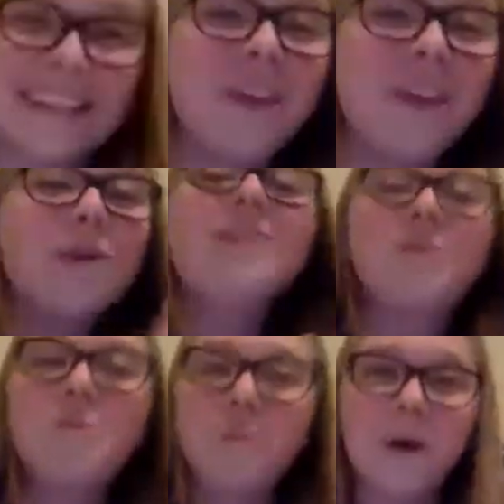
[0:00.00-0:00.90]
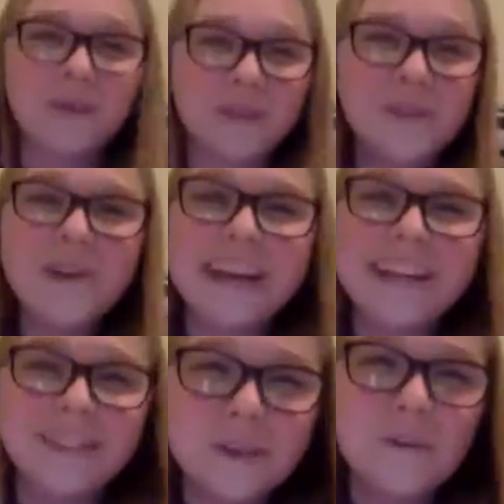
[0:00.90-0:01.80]
You can do both. You
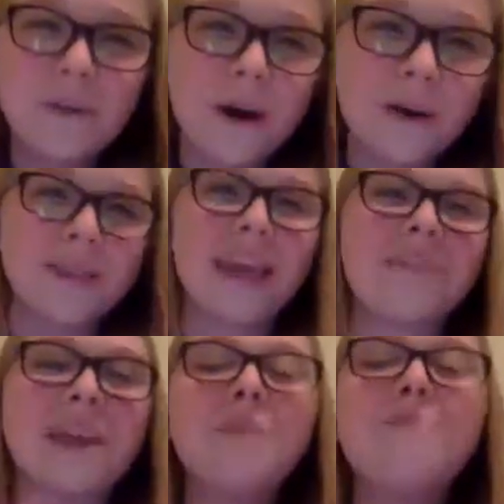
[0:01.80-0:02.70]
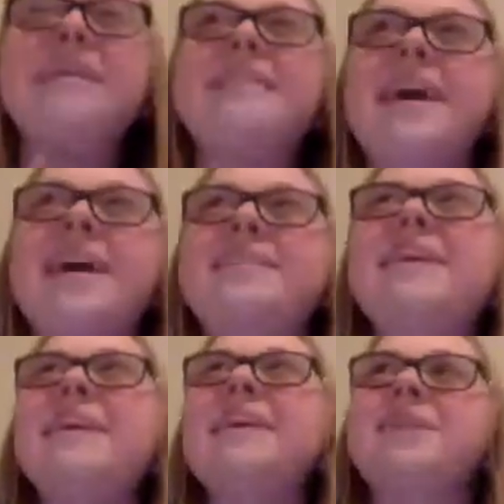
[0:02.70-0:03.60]
can do both. Like if anybody says
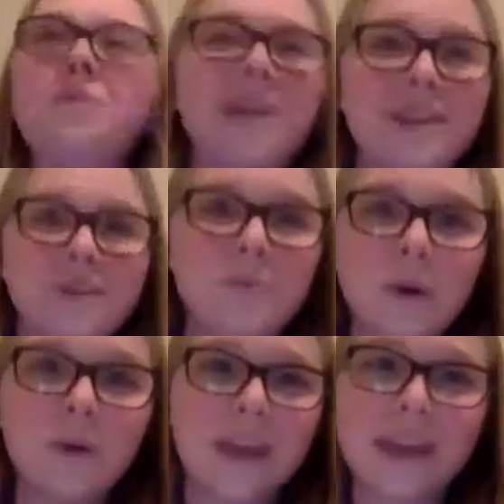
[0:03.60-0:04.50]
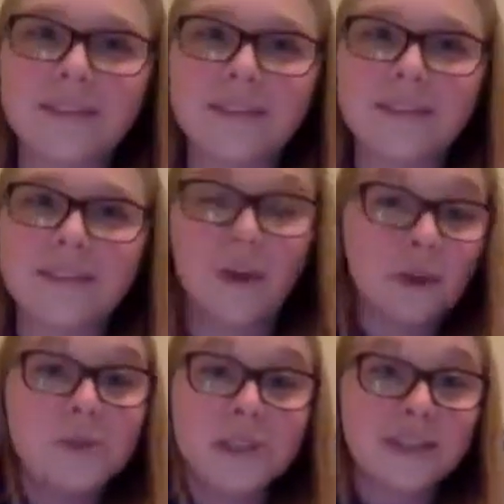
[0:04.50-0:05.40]
you can't do both, like, or
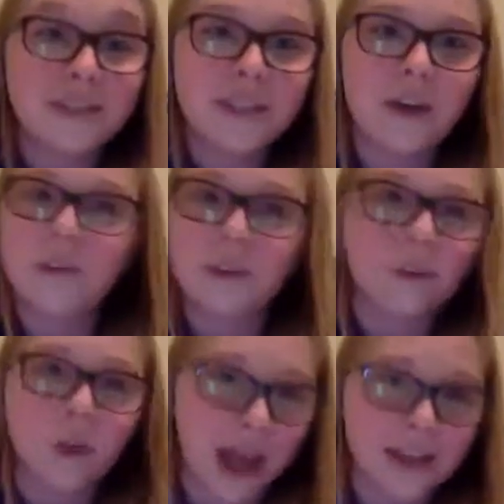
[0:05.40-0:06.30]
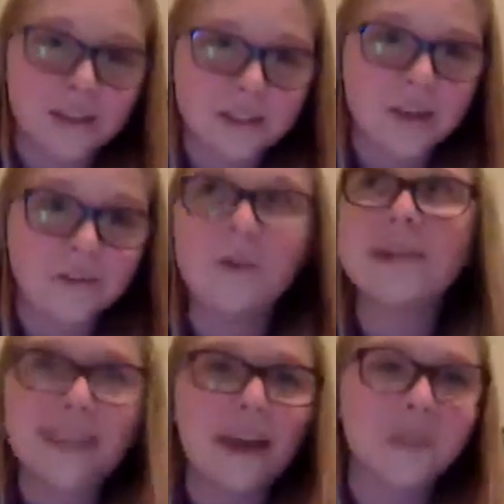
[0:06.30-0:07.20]
you say it to yourself, like you're lying to yourself. You
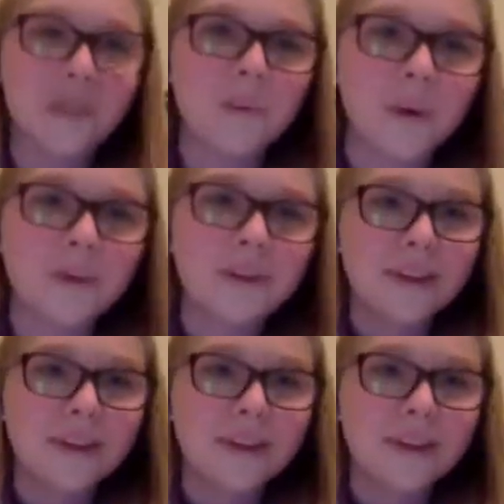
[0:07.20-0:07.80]
can definitely do both.